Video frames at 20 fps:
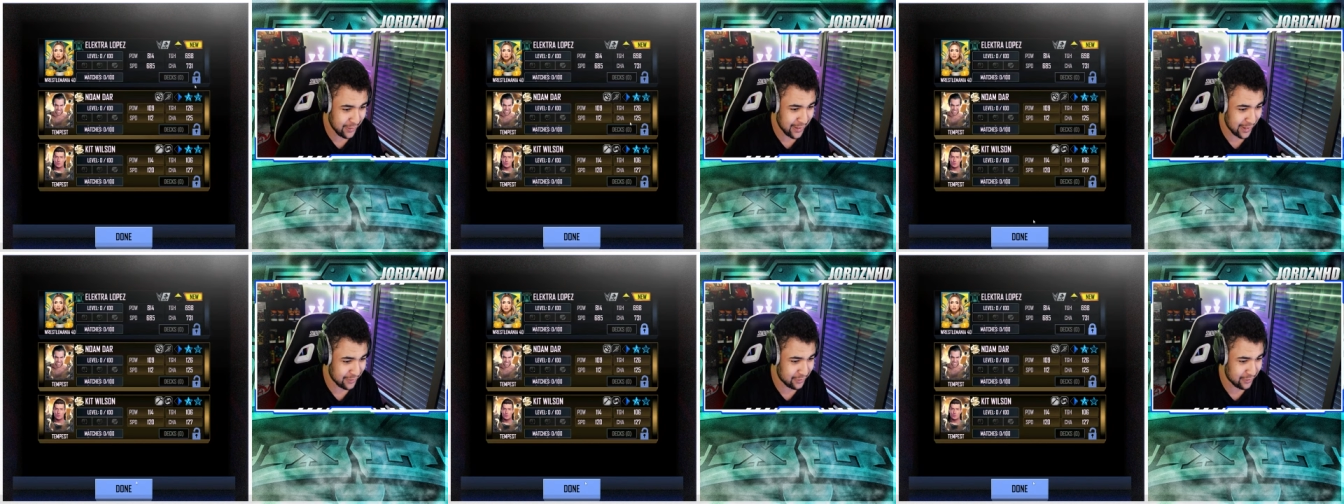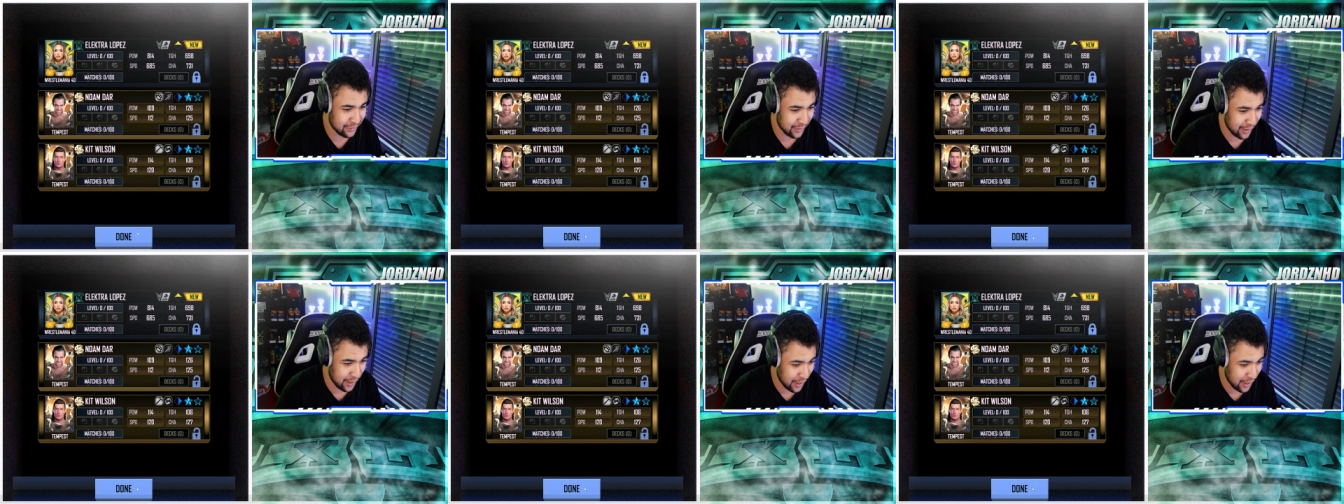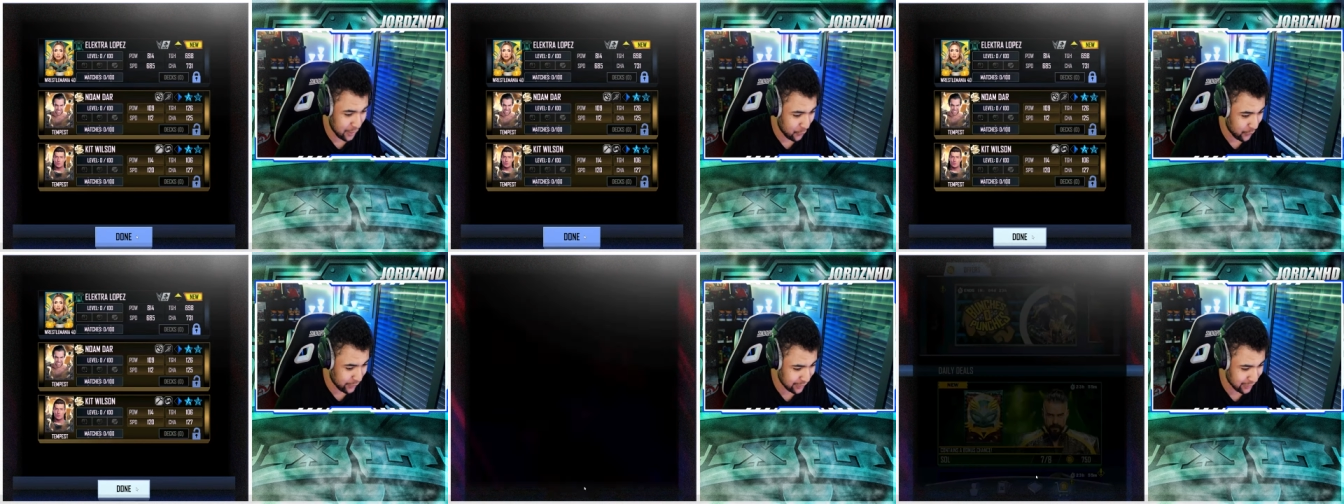That's
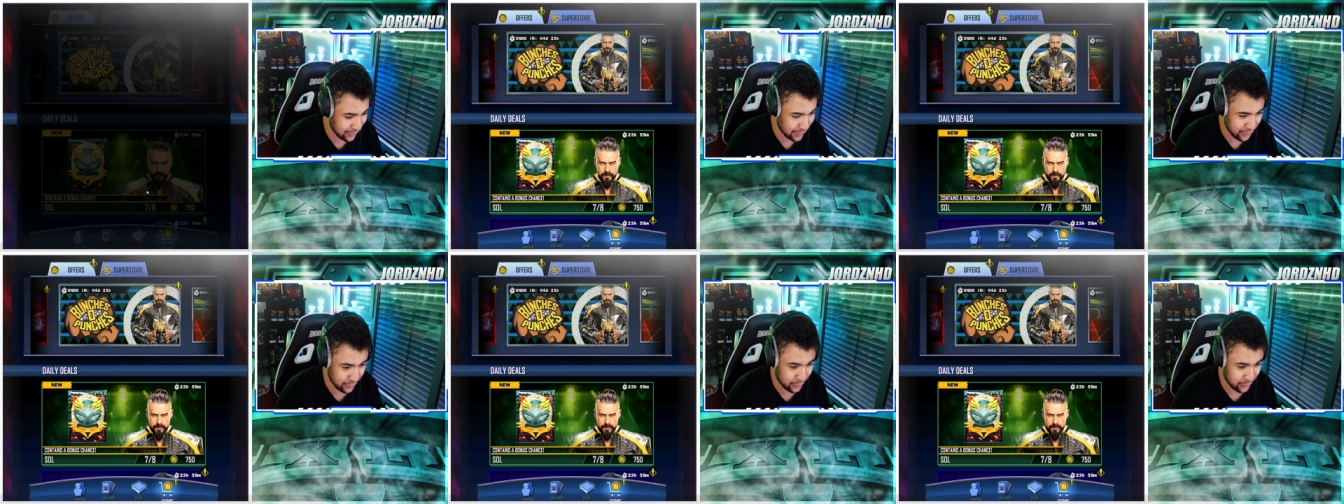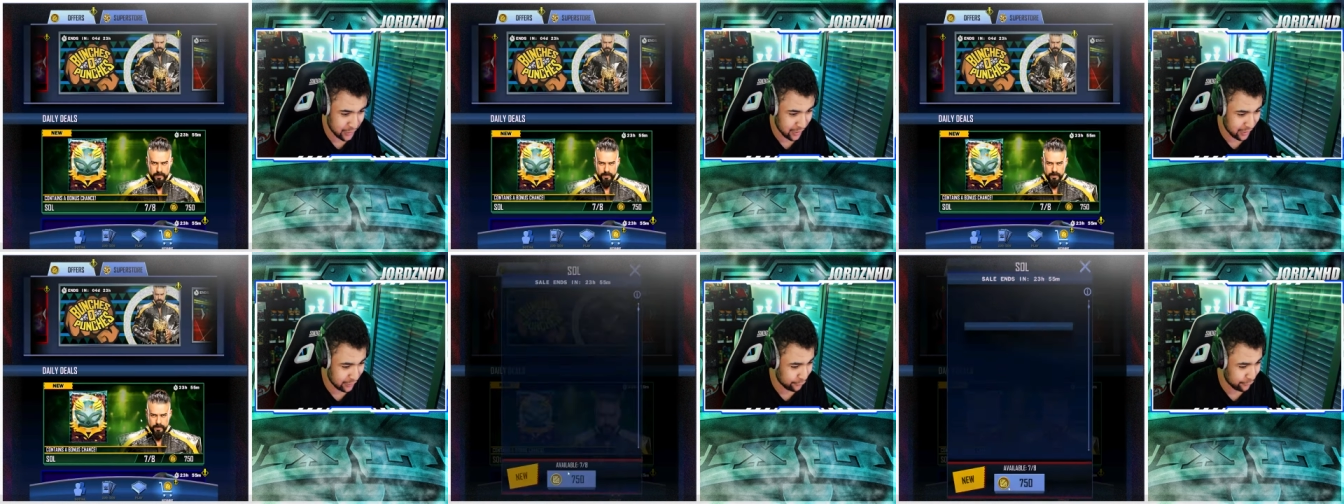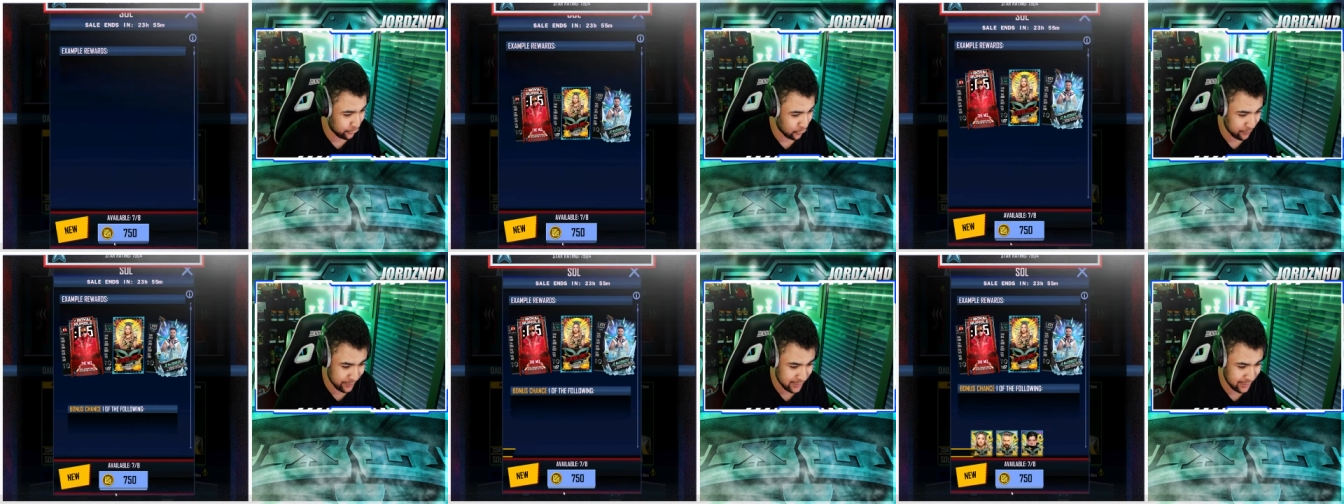one of the new cards
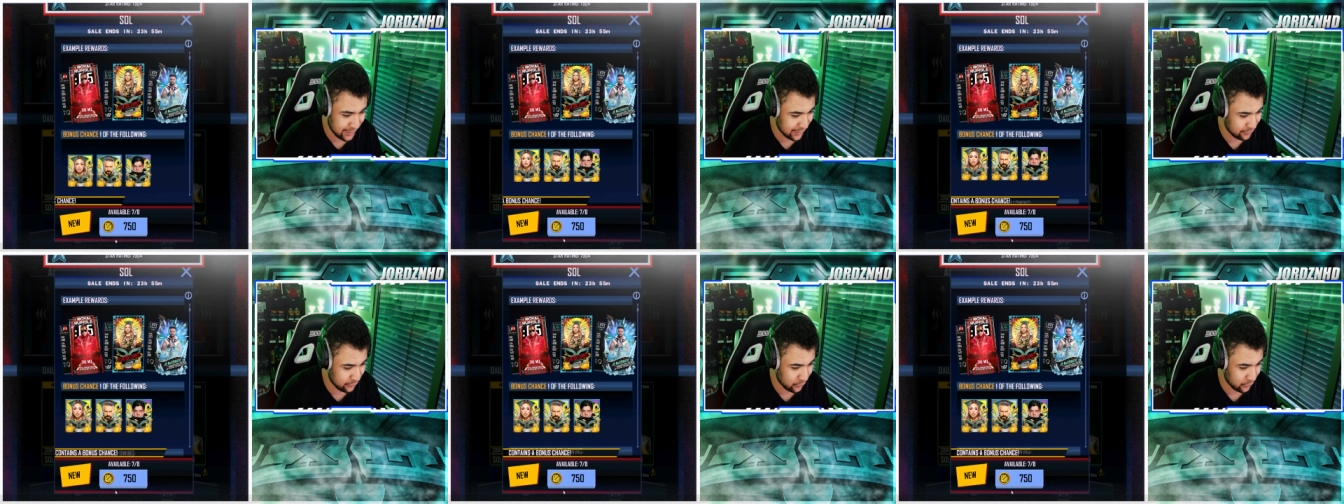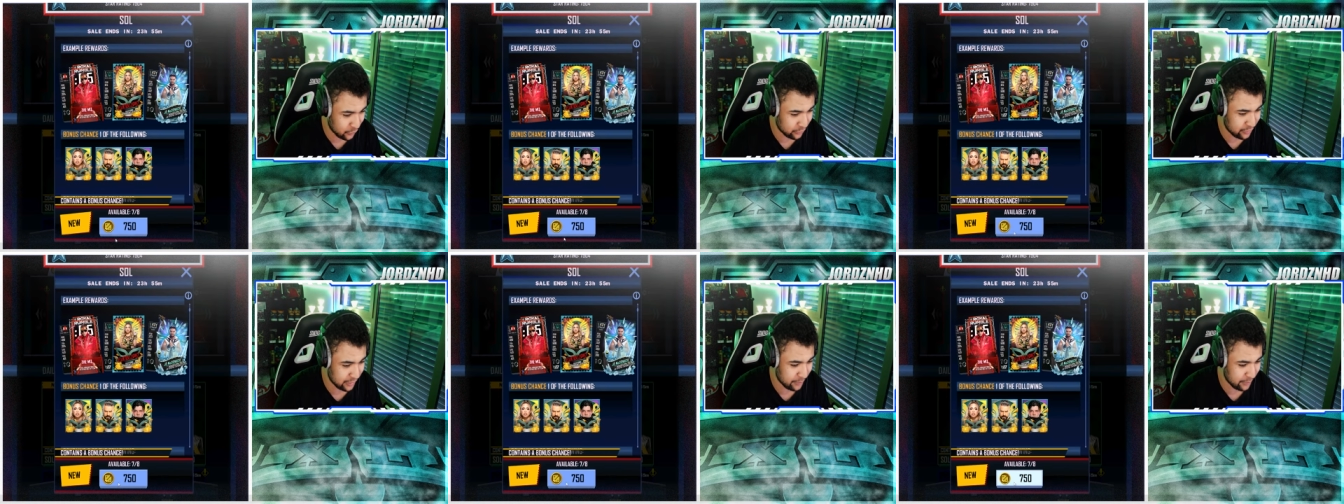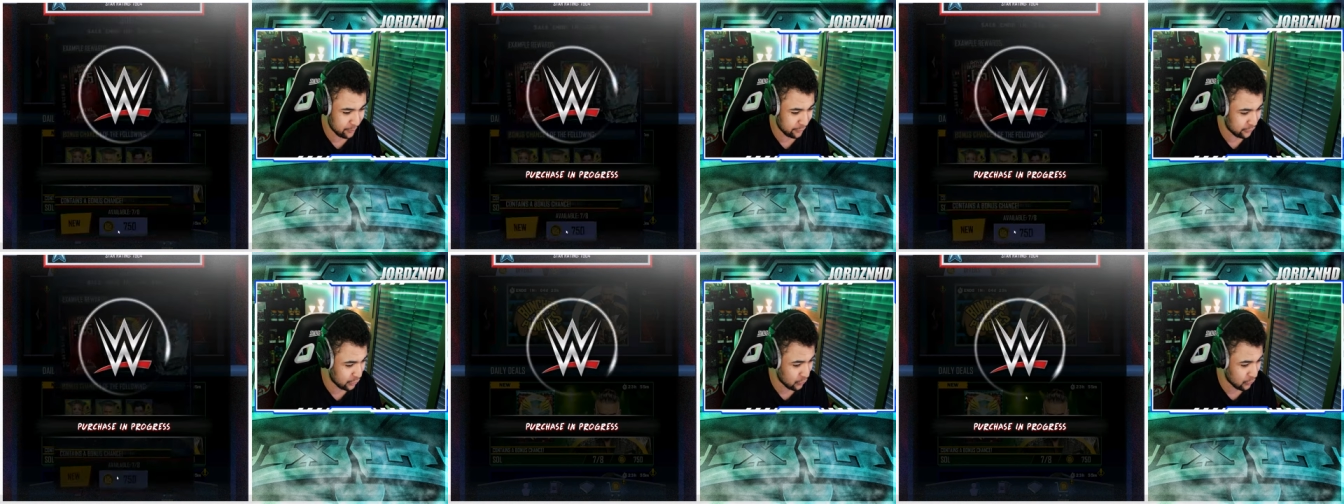for me. That's awesome.
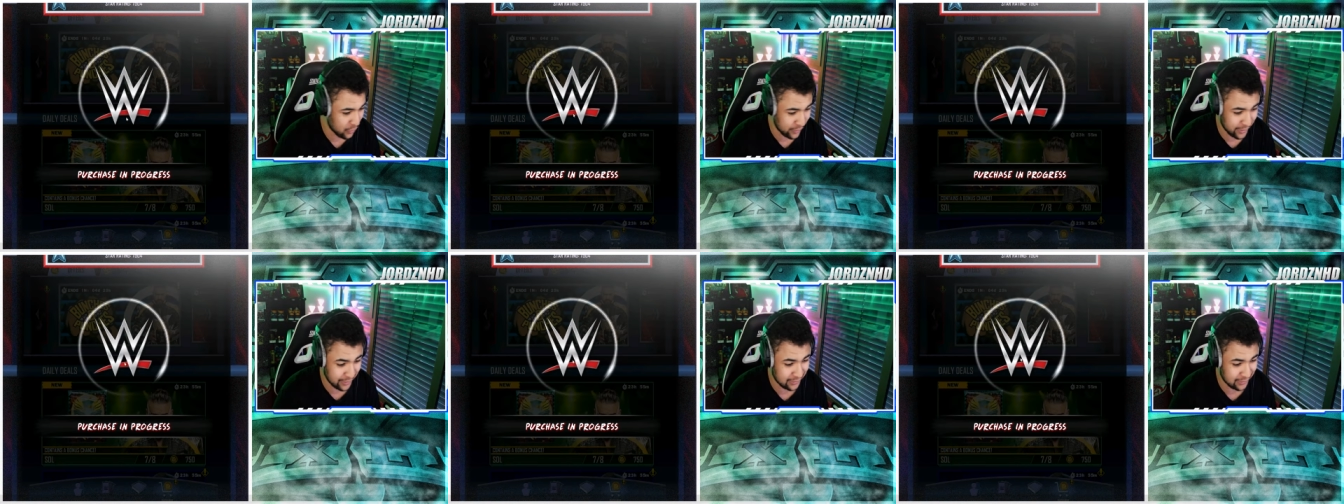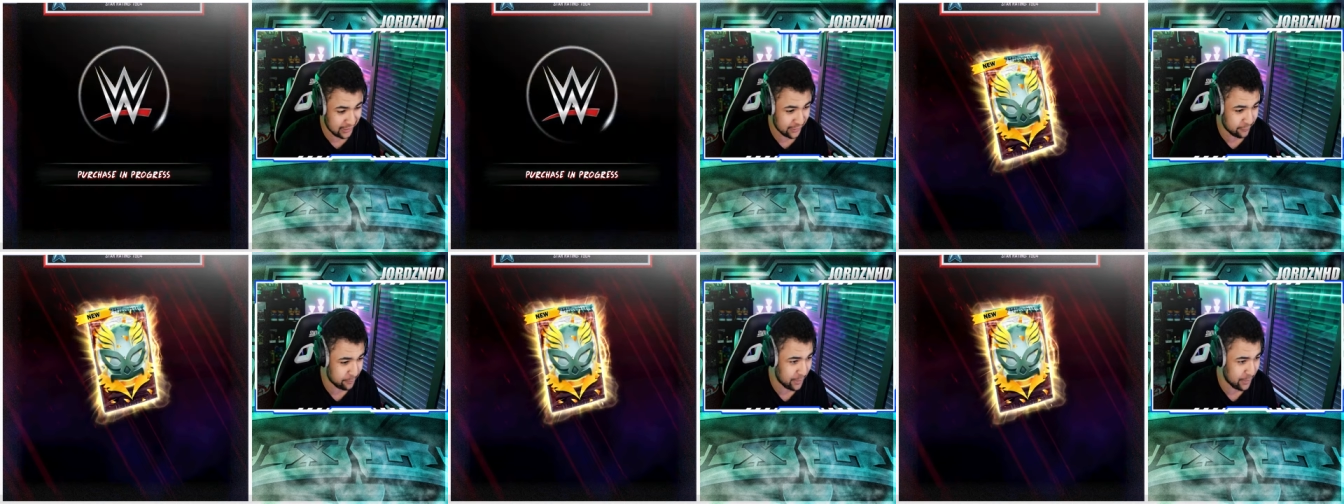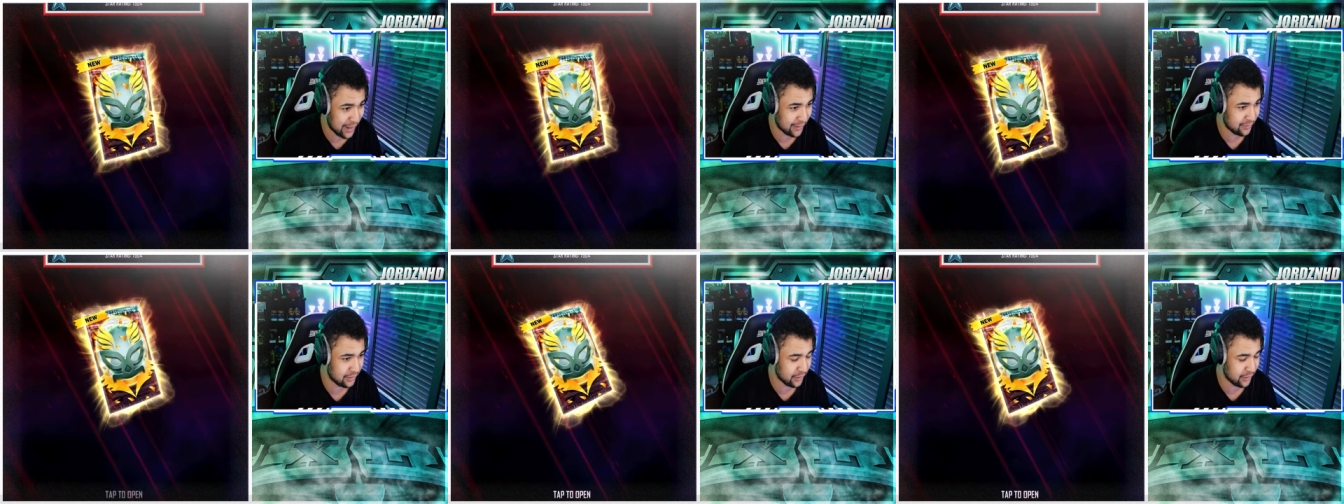We've still got another 7
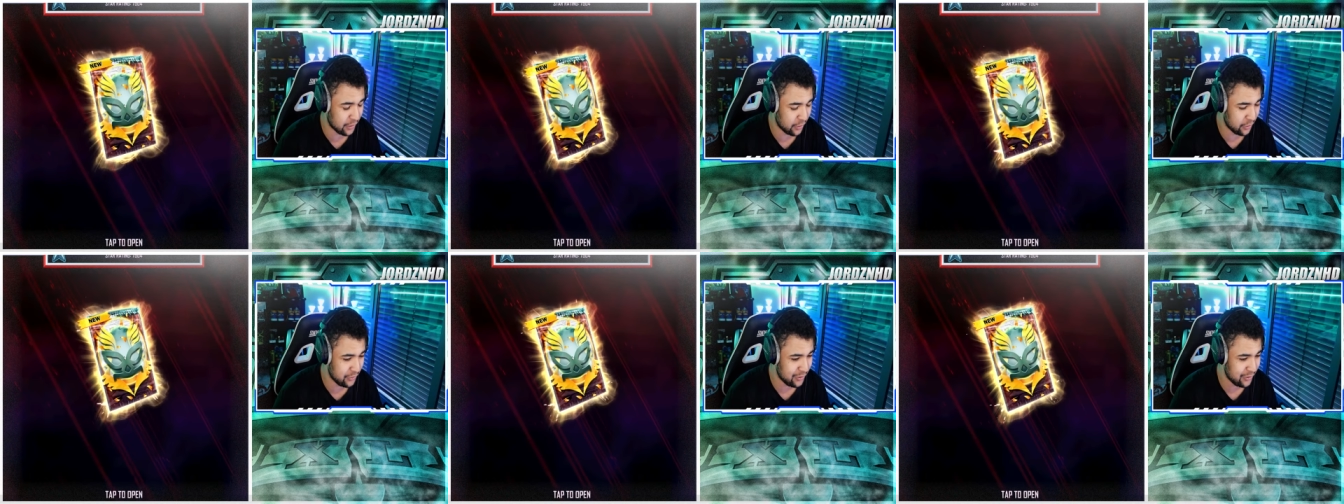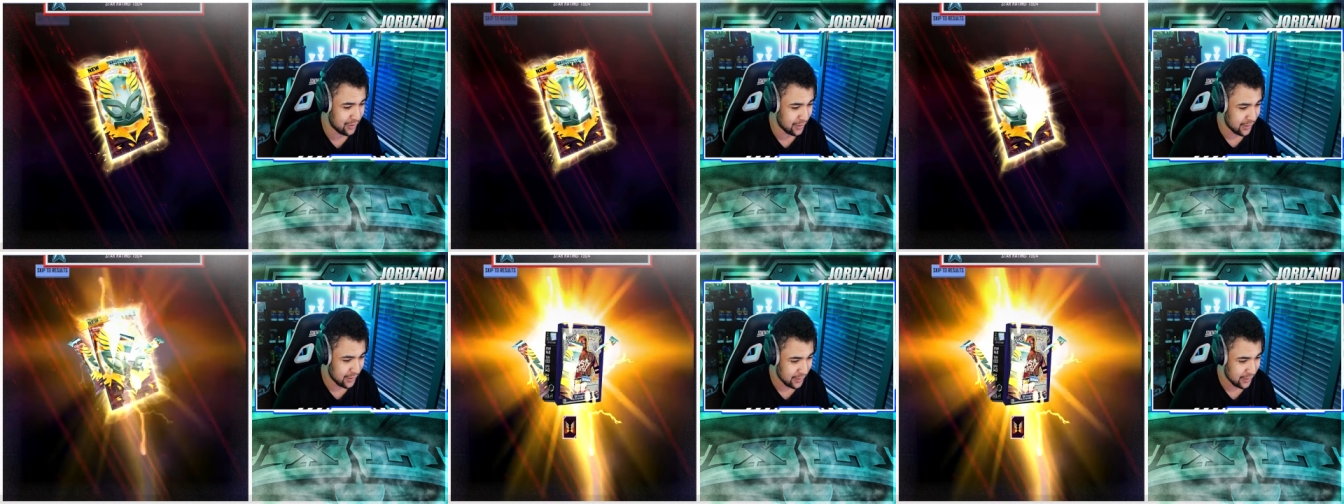packs to go.